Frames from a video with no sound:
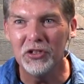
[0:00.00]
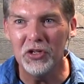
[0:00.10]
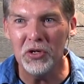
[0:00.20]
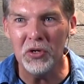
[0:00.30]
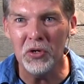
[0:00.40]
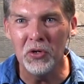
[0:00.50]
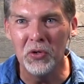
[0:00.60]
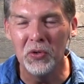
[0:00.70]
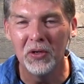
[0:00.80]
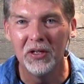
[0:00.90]

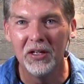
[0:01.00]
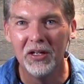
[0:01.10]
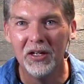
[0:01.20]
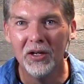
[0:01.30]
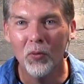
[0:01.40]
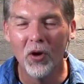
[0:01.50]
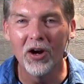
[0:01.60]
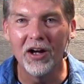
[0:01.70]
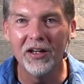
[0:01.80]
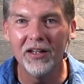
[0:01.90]
you were
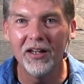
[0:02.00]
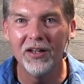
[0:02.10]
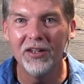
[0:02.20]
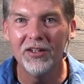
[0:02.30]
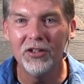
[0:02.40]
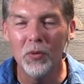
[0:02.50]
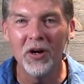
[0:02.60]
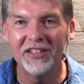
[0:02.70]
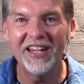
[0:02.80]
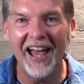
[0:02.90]
a you were
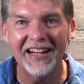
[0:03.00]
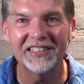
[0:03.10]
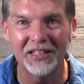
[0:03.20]
a tax